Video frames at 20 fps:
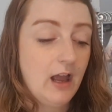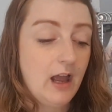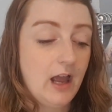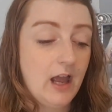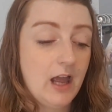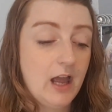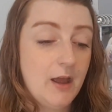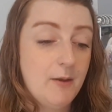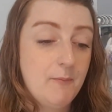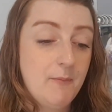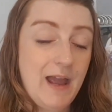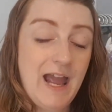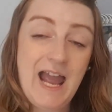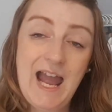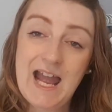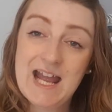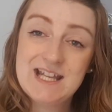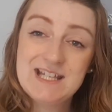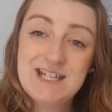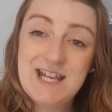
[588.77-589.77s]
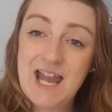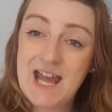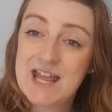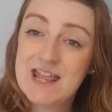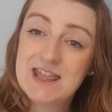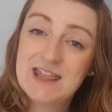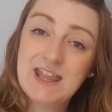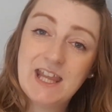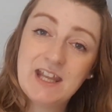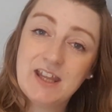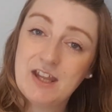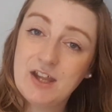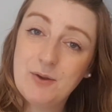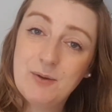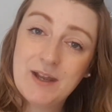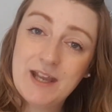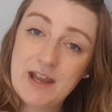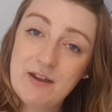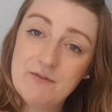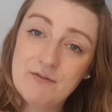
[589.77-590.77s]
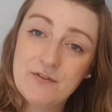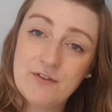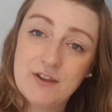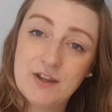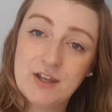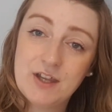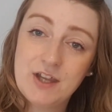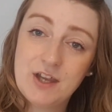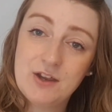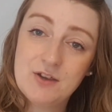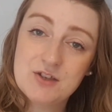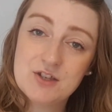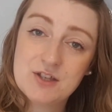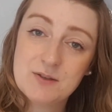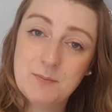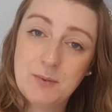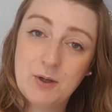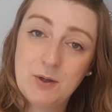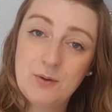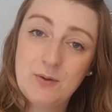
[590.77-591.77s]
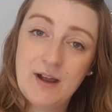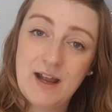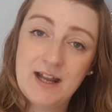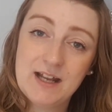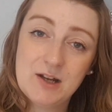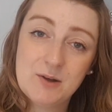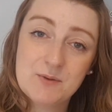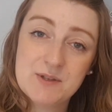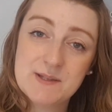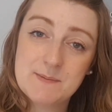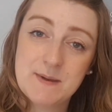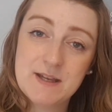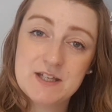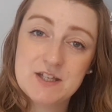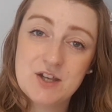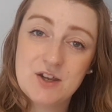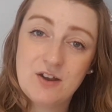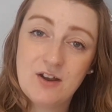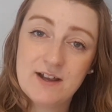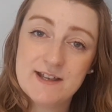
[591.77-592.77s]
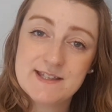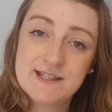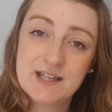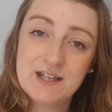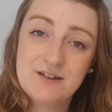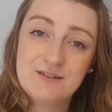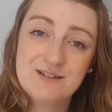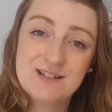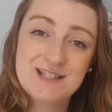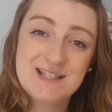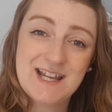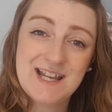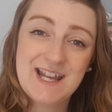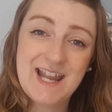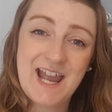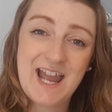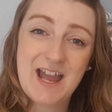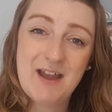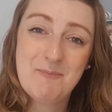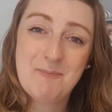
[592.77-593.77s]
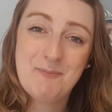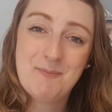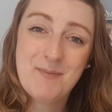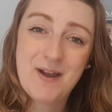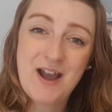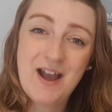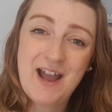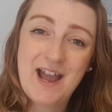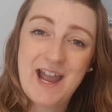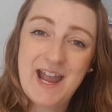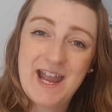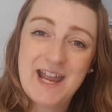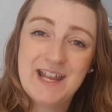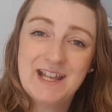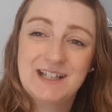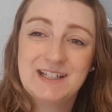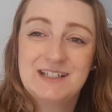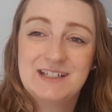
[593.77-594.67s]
And yeah, thank you again for the huge support, and I will speak to you guys soon. Take care, bye.